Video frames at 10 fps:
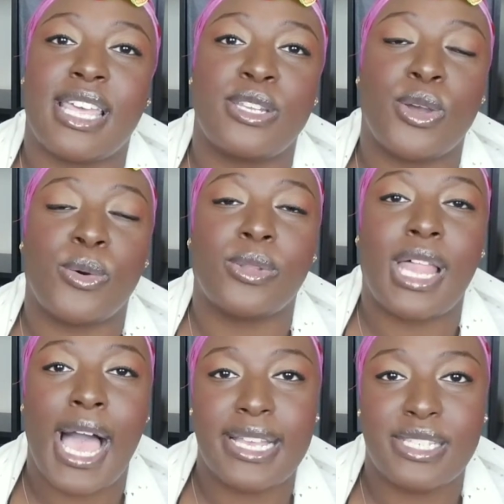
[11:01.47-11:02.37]
they don't
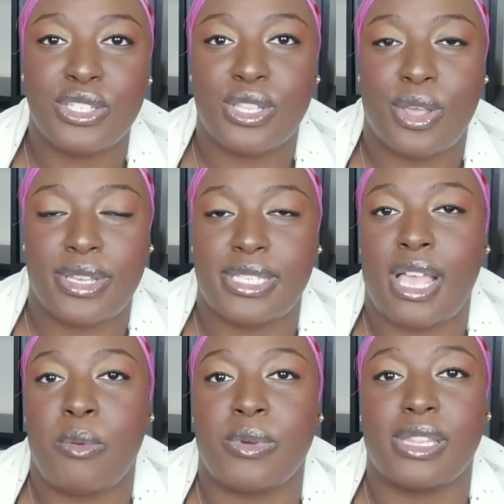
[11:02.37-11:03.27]
last as long as
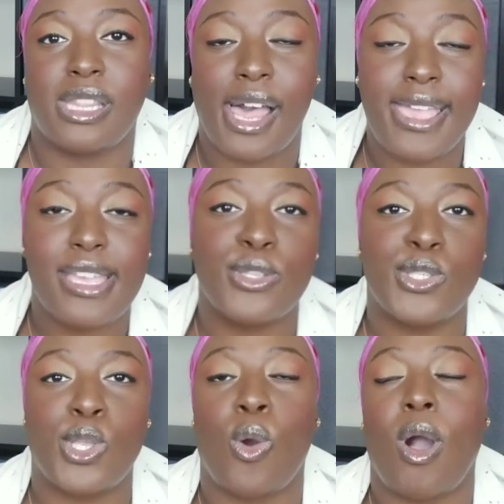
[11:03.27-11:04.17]
I would like,
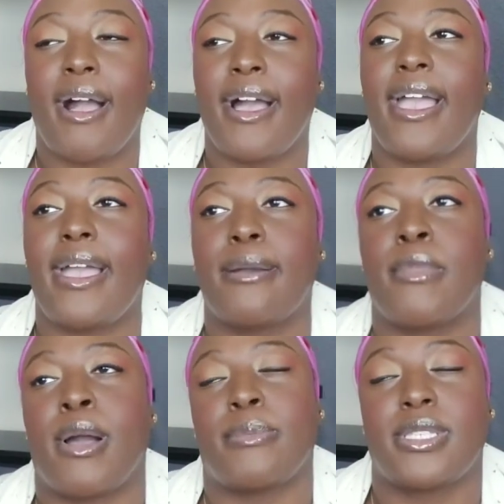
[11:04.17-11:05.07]
so I
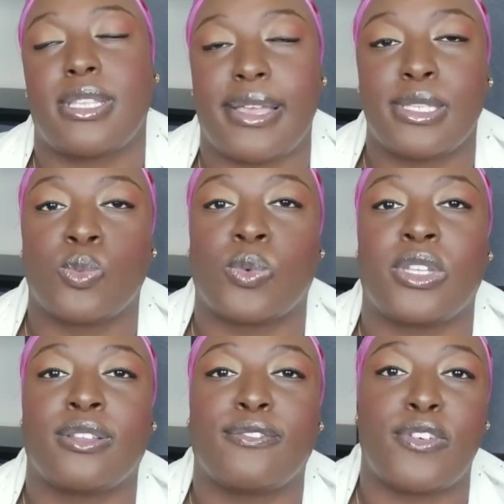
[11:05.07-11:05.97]
am obsessed
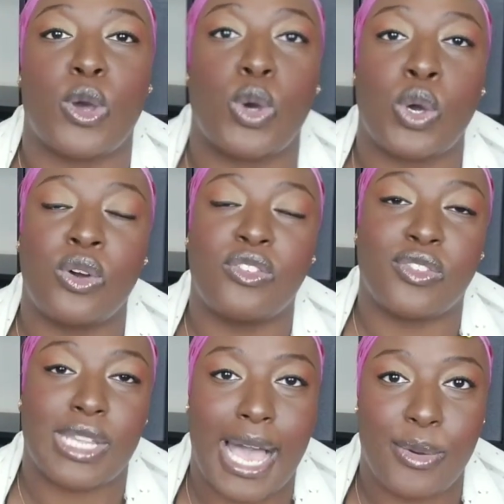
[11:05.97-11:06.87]
with faux
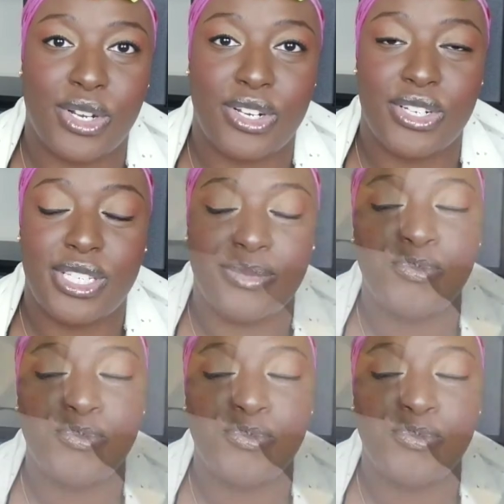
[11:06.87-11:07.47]
flowers.